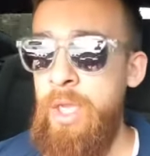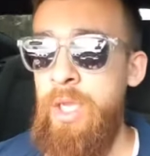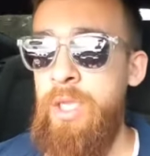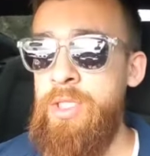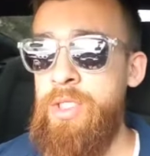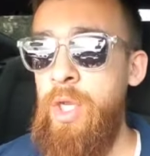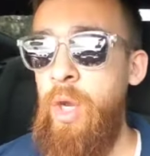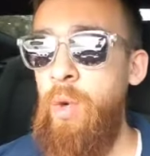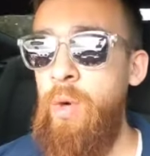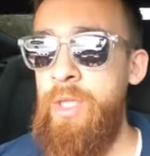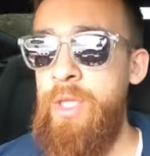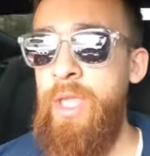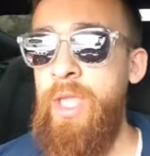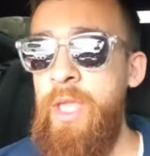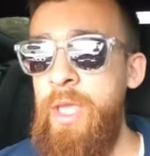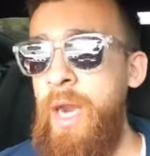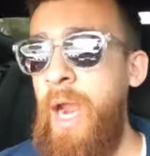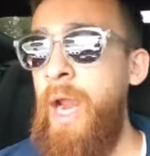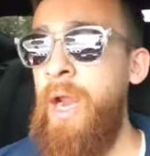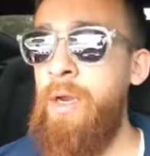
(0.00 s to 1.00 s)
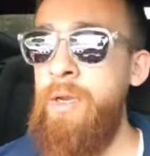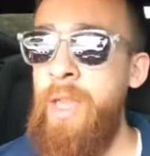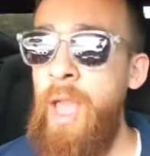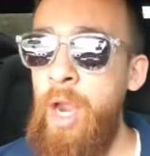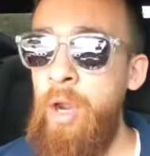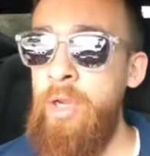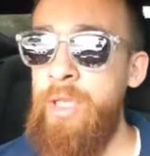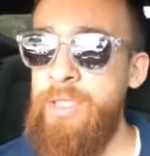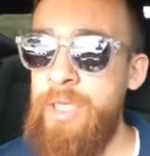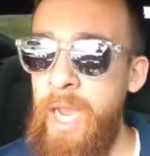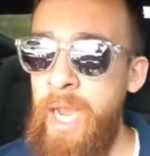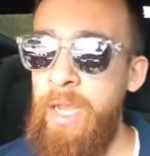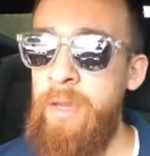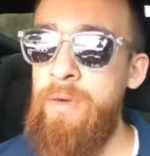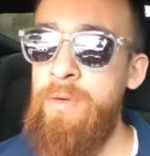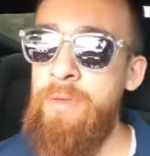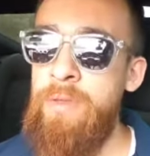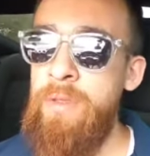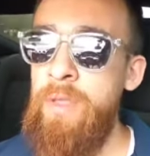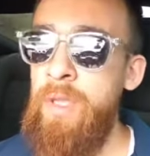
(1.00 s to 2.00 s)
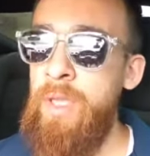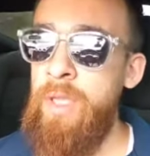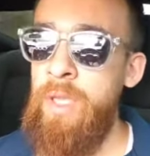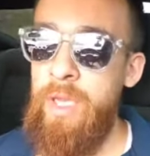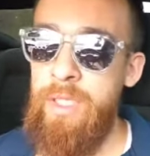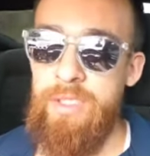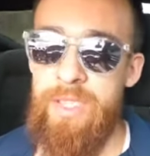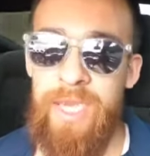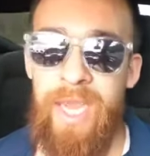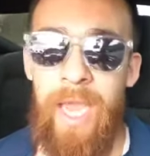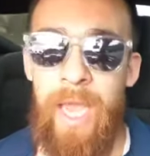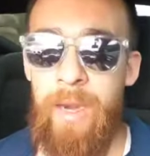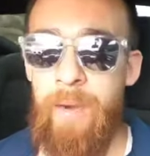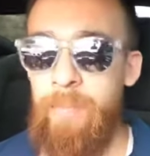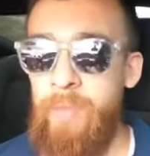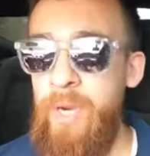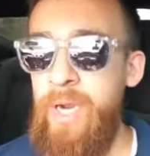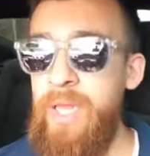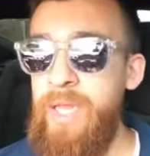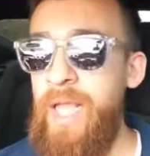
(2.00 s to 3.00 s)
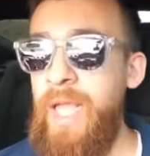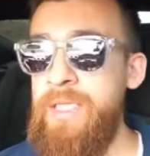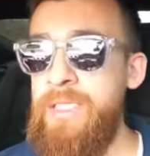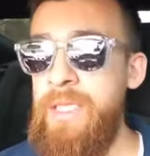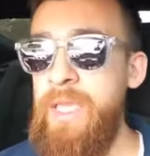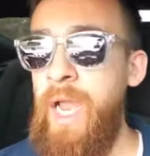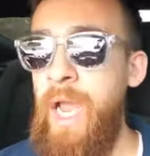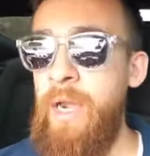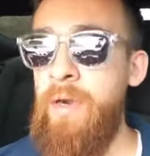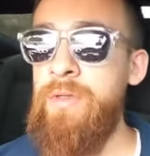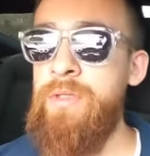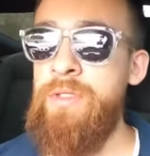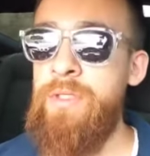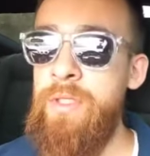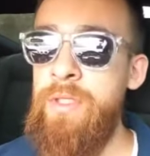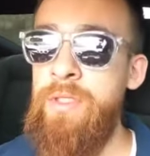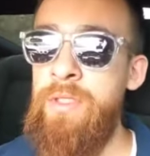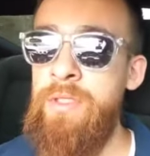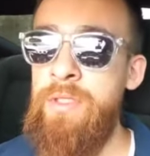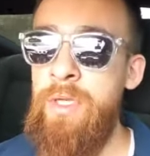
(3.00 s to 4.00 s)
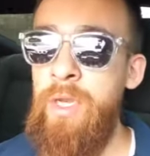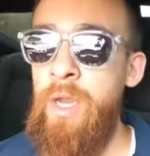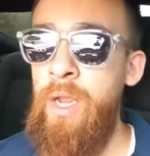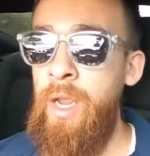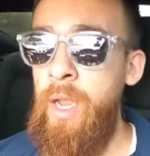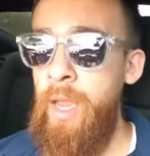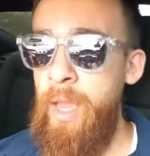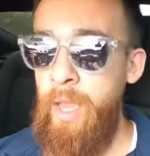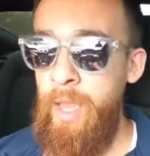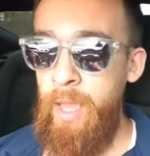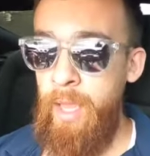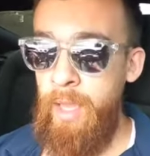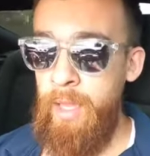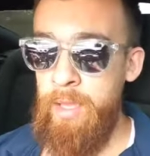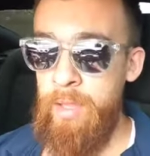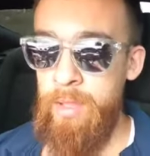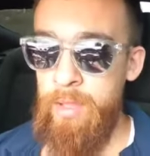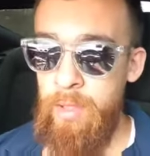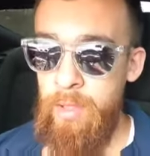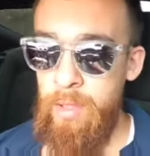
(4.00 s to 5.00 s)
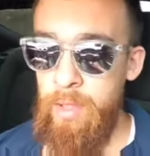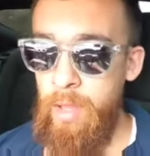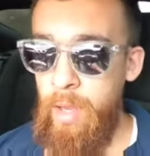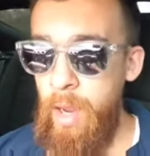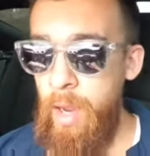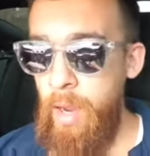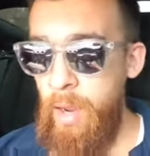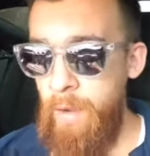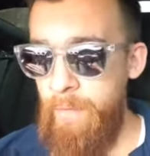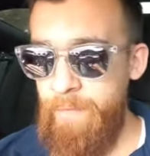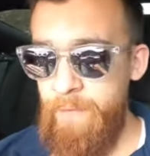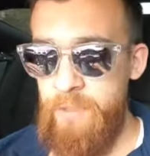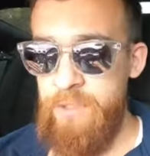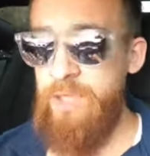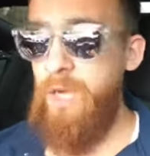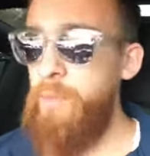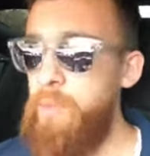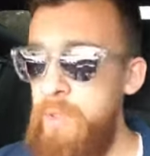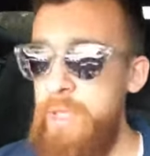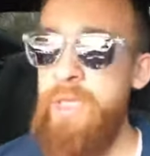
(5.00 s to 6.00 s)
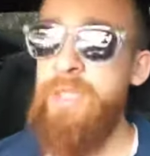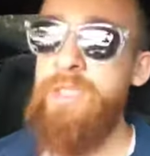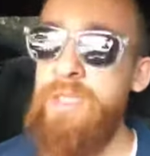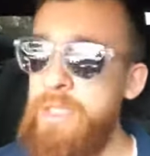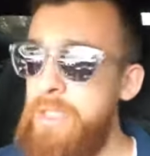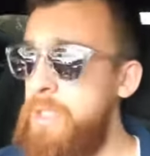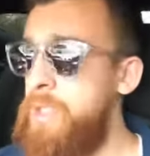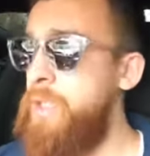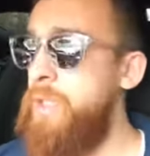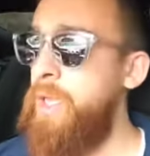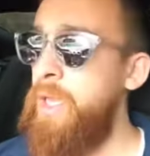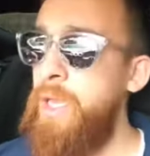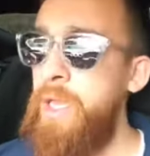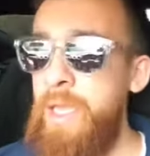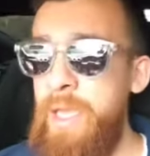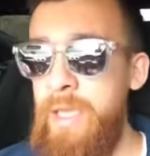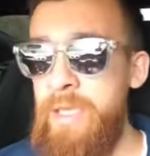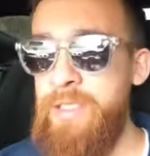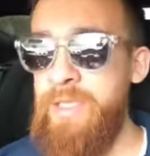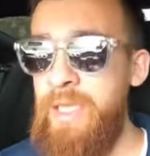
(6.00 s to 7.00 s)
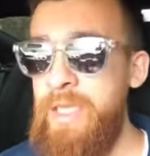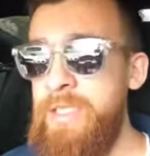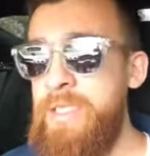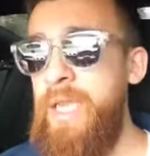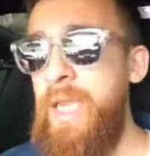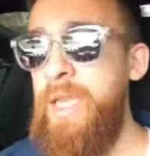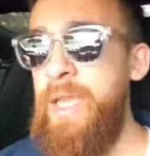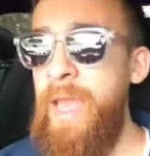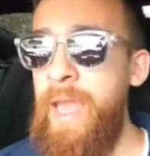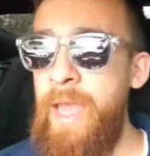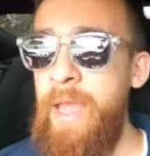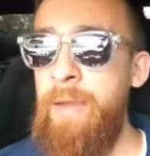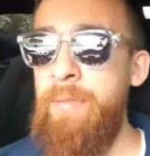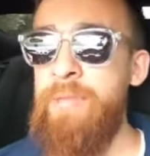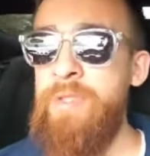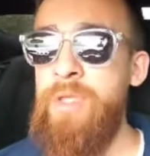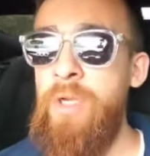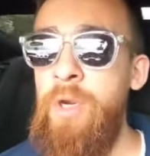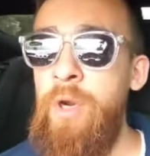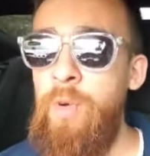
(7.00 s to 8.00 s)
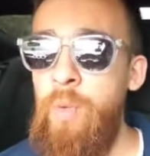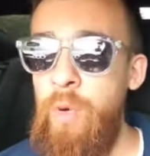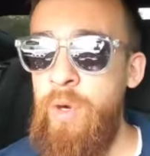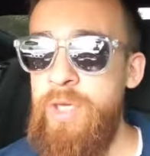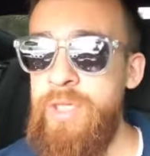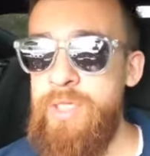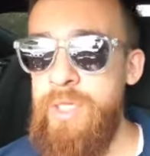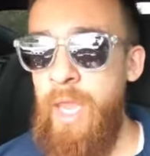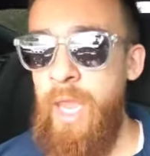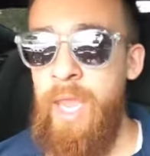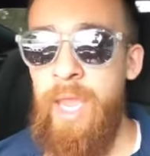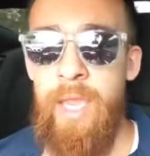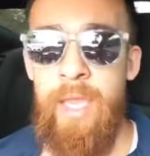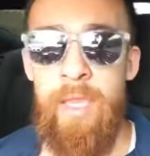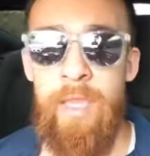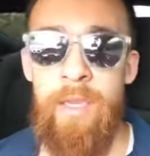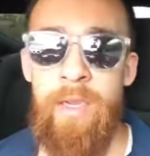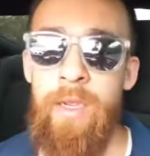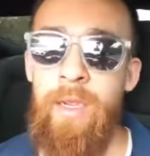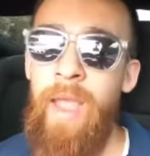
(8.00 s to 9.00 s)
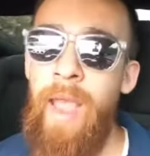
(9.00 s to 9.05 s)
So we did iron out his idle because he had a pretty nasty idle surge, and for some reason his intake cams we're staying